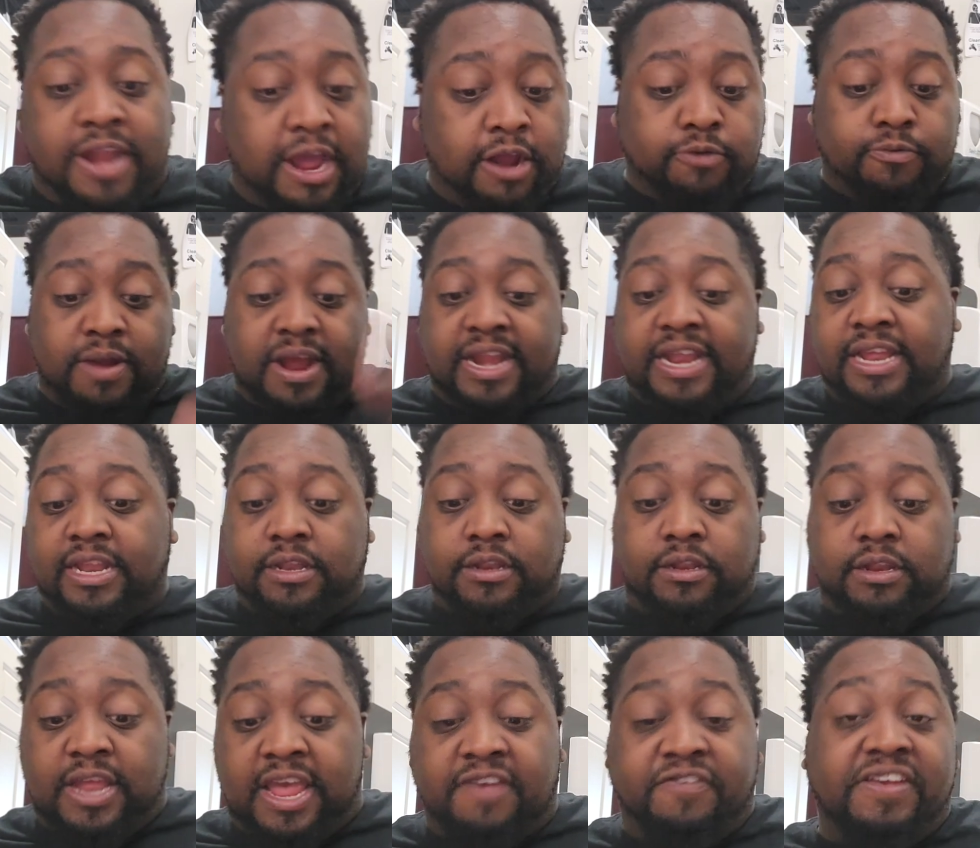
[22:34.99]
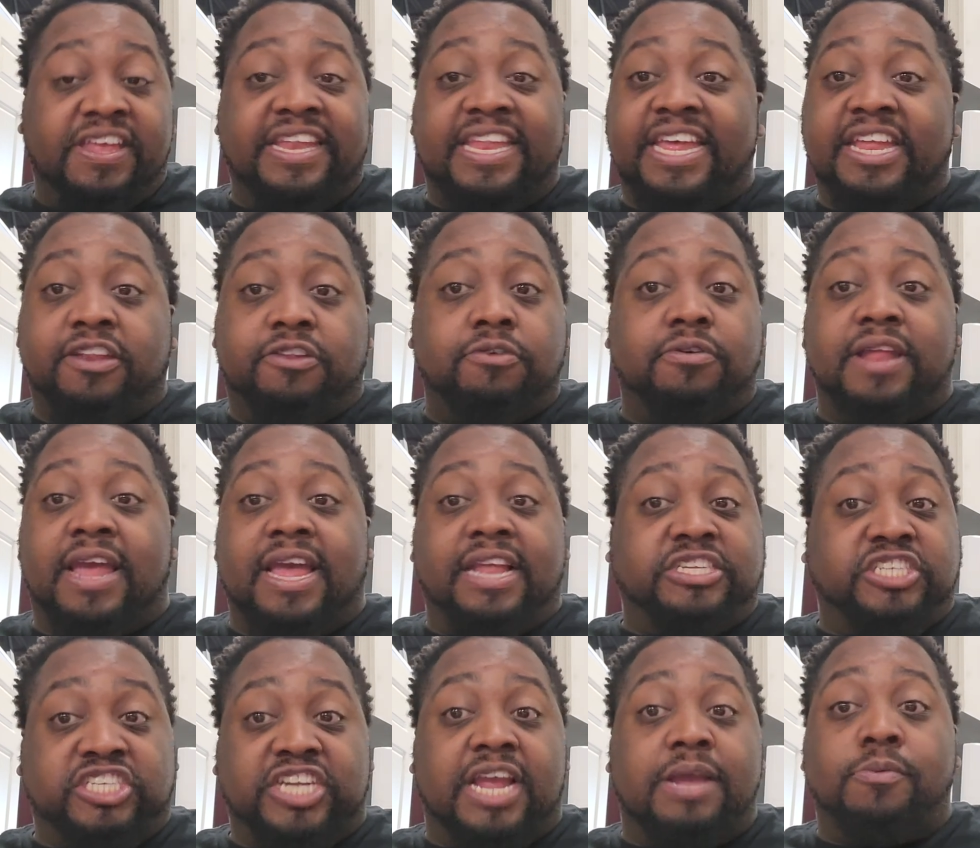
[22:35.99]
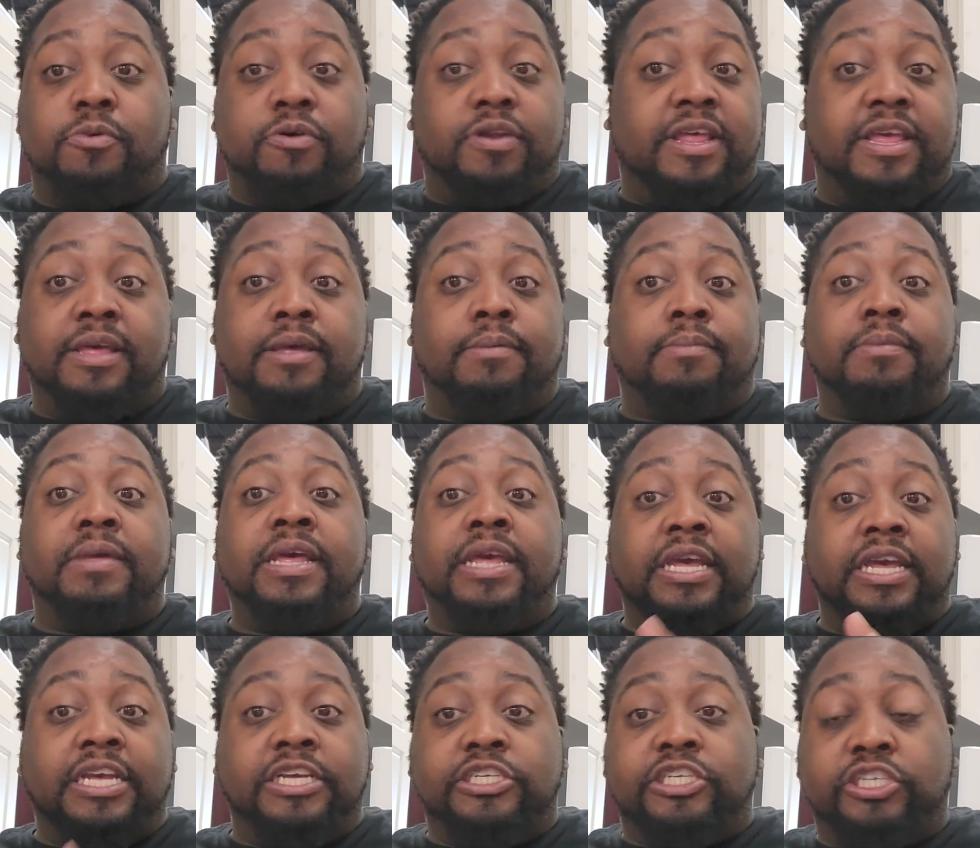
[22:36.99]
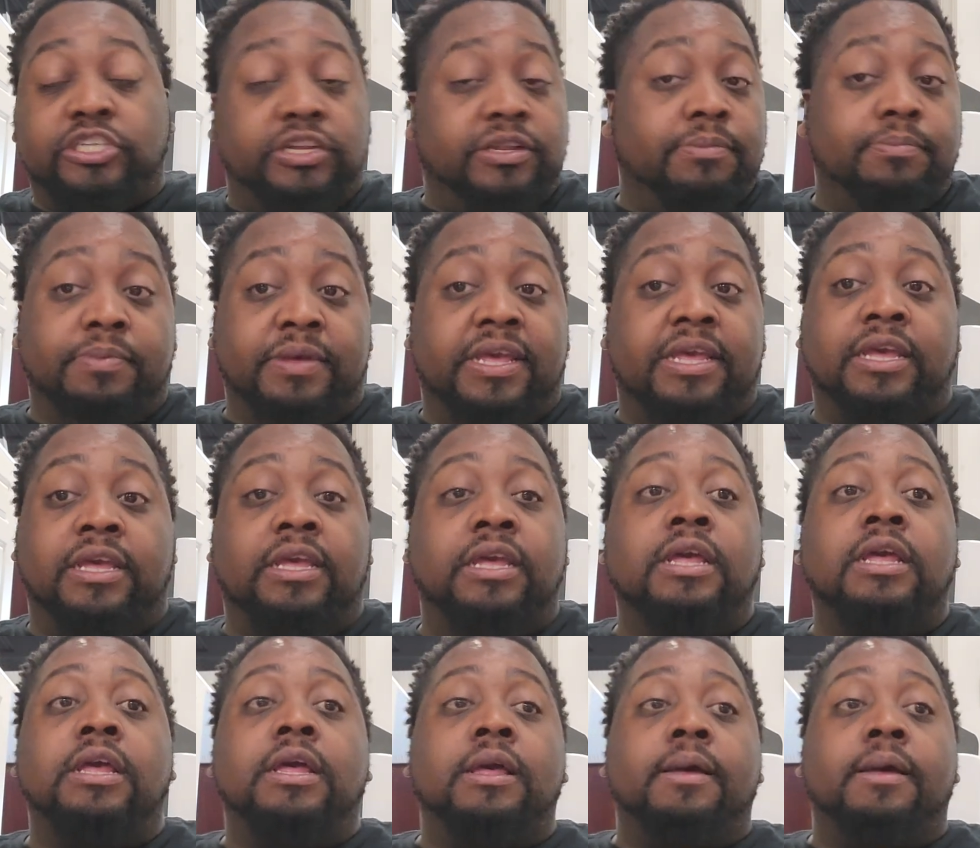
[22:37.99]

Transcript: Now, granted, if he did do that, shame on him. He shouldn't be.